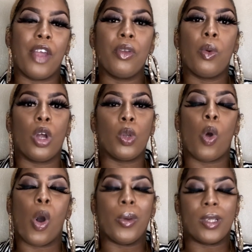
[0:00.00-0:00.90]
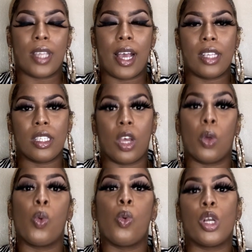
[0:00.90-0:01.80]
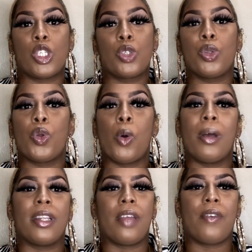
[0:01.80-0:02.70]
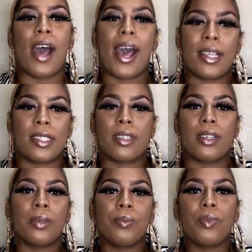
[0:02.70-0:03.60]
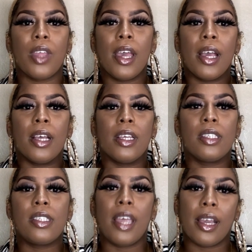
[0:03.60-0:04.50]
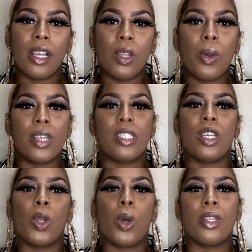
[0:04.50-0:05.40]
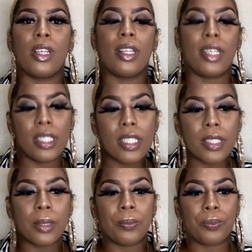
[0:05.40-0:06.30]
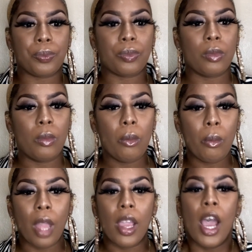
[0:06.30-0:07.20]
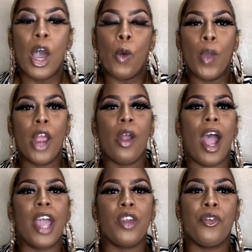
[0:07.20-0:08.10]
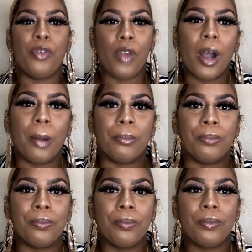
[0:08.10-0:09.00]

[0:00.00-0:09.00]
everyone who always asks and who wants to know but never ask second question on the list where are you from